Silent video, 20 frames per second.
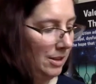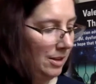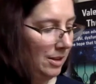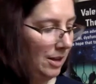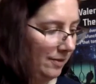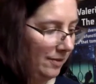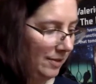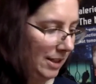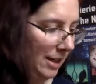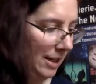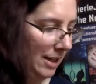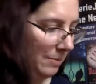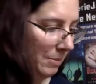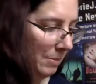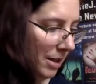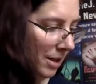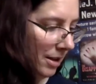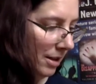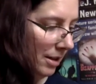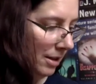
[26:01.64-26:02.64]
have
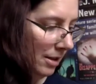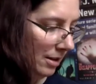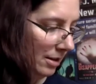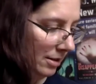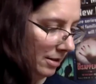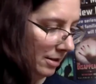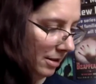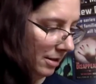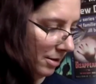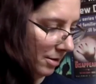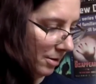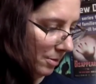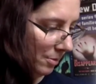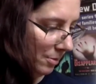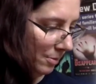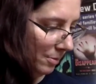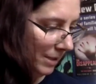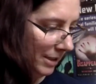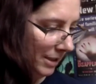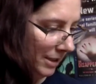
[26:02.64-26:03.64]
time. So
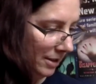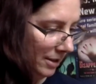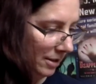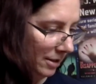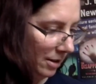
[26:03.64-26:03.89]
we need to